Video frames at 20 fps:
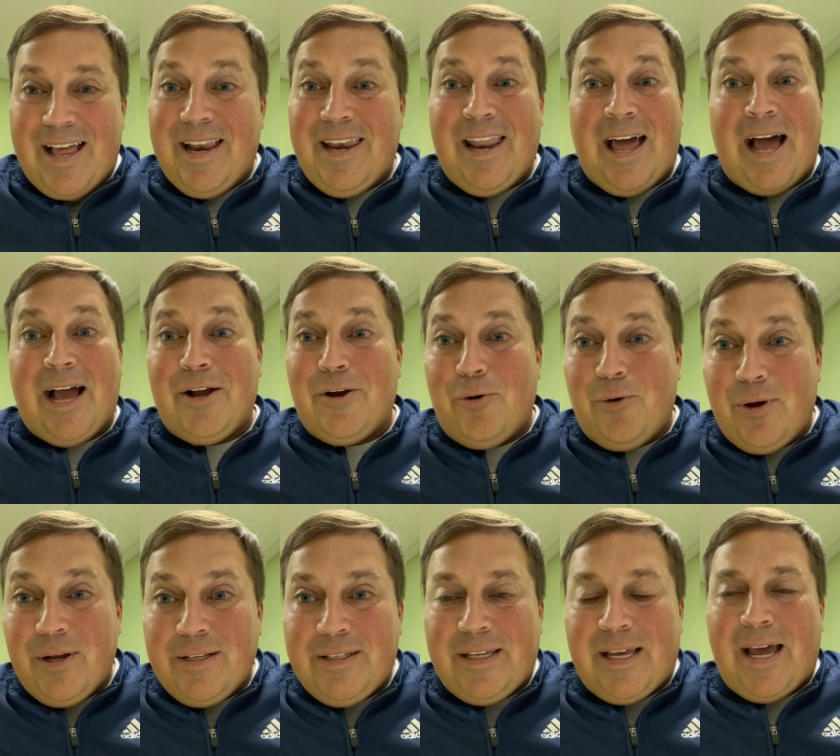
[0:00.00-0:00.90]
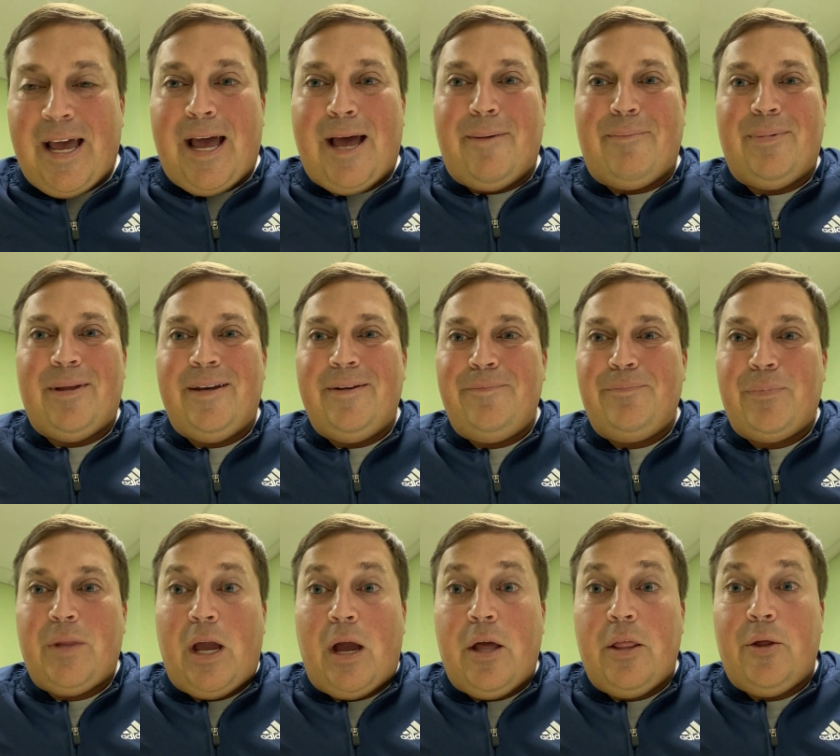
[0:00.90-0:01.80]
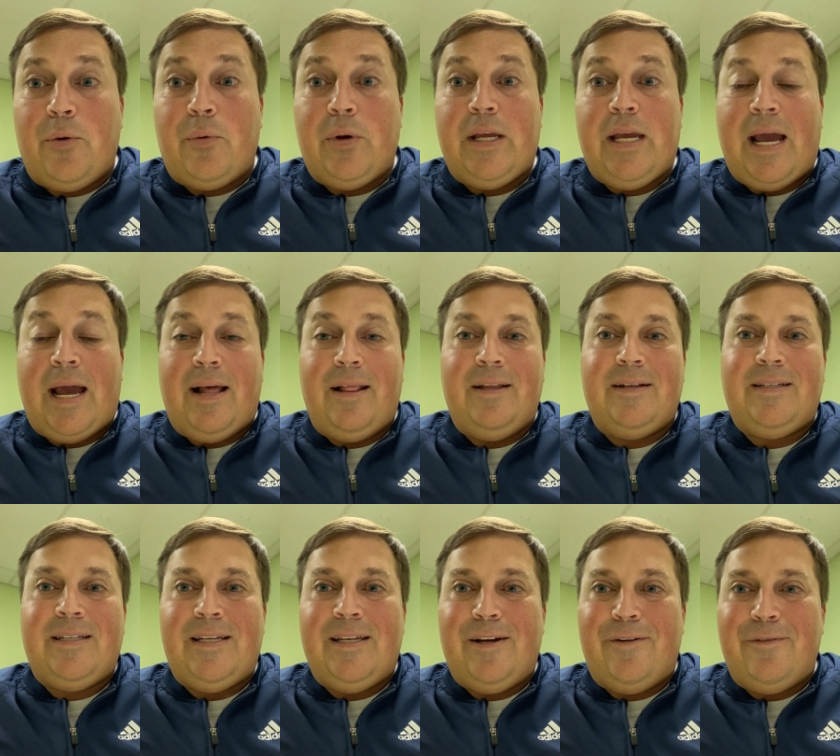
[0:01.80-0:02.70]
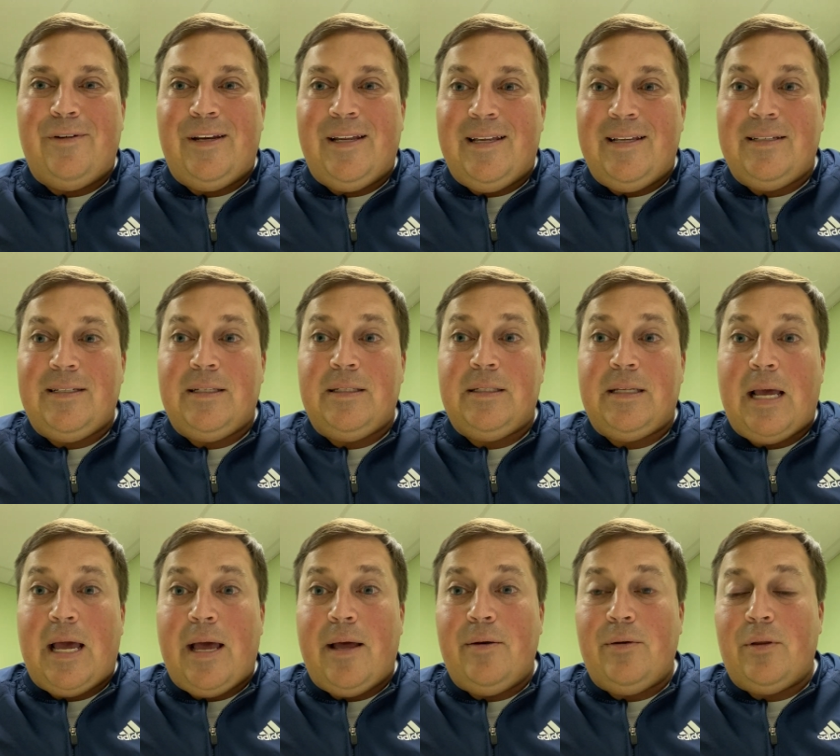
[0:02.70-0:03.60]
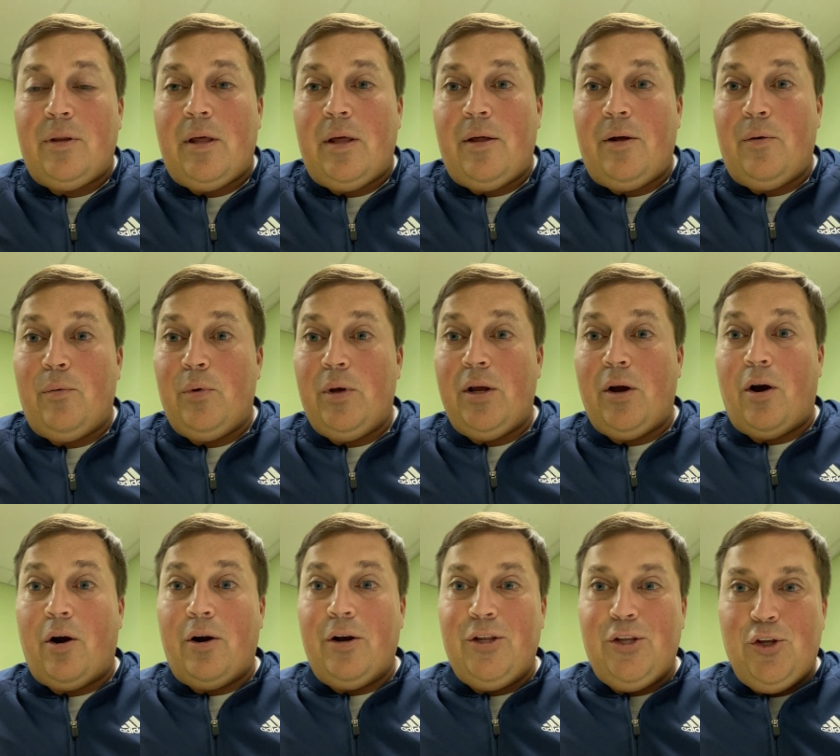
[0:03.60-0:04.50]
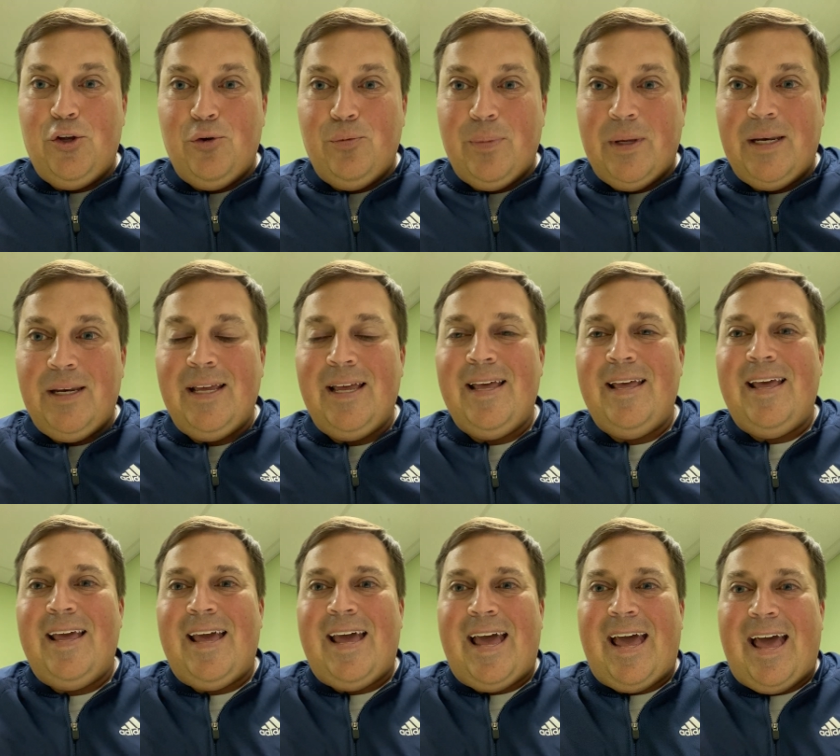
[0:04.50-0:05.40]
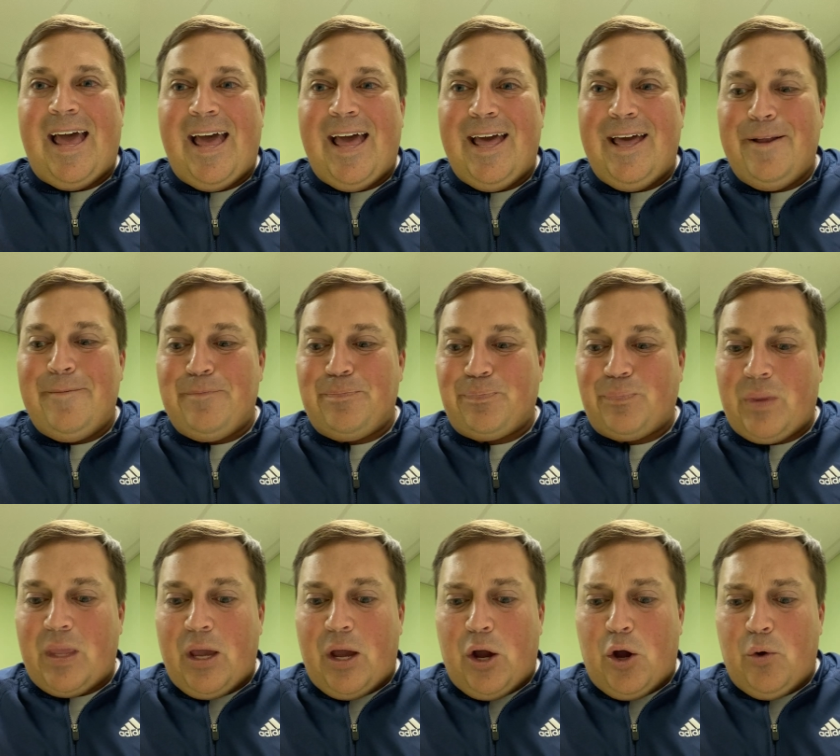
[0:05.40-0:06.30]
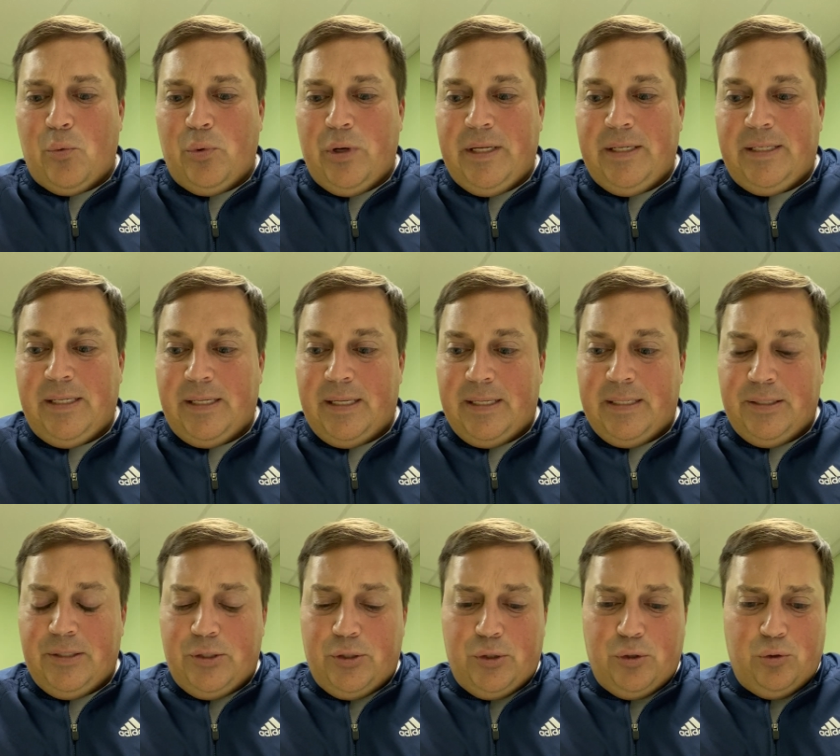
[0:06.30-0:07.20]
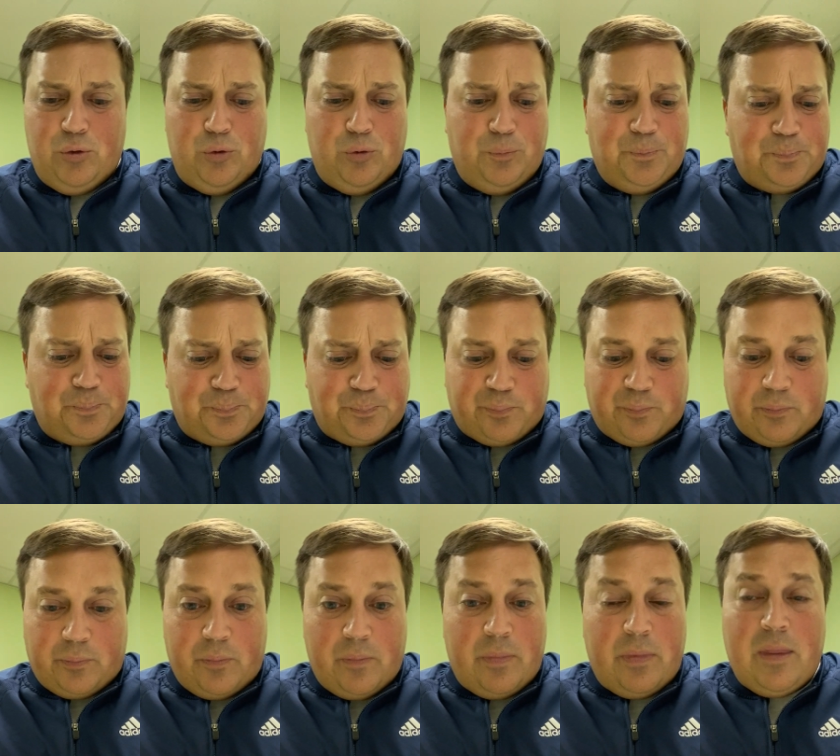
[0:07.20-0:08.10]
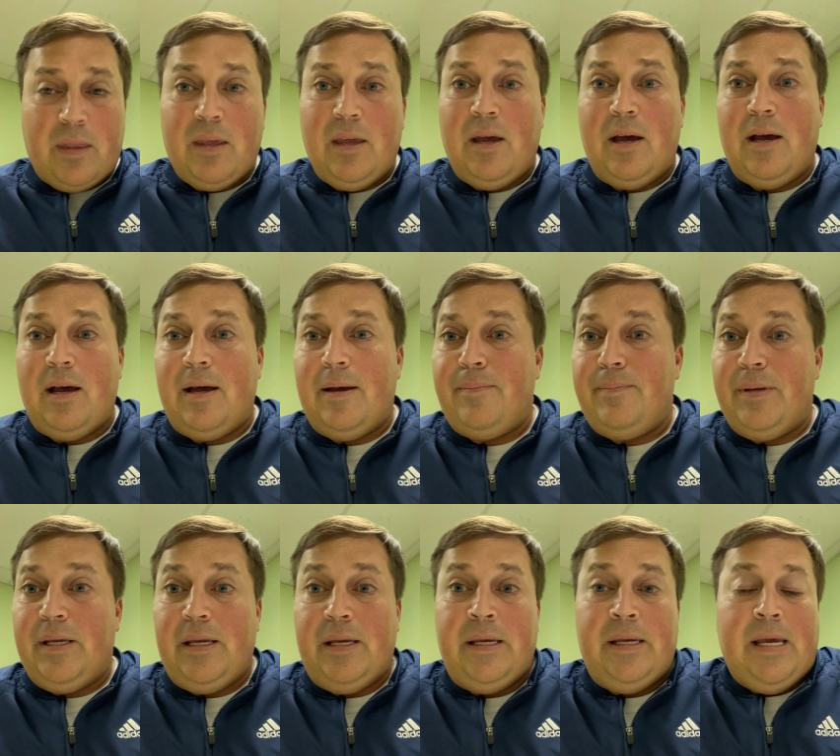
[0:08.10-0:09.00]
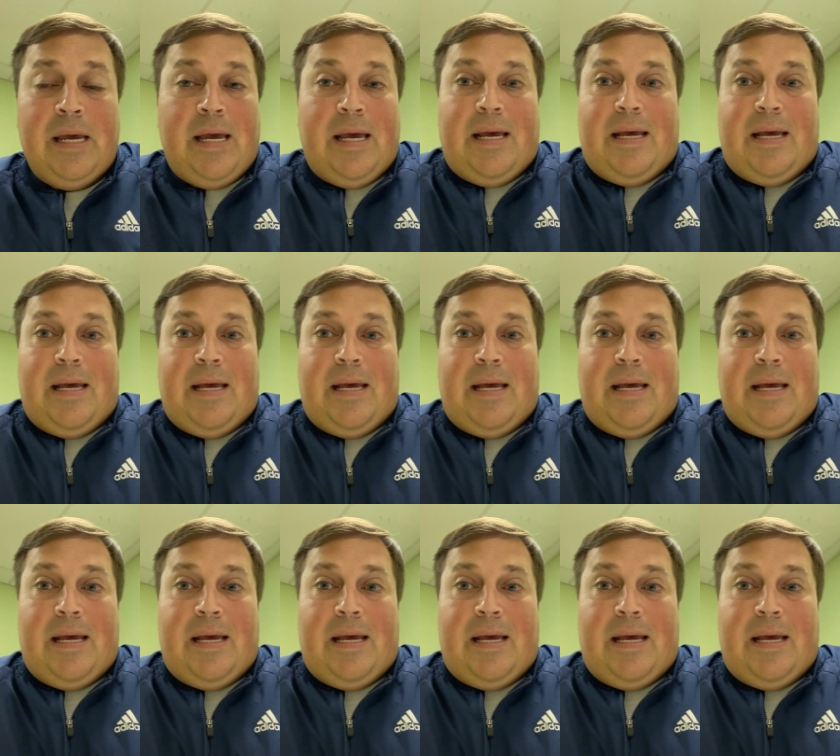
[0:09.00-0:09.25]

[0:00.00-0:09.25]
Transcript: not going to happen. Uh, the reality of it is, is that uh, we are human and uh, we tend to uh, be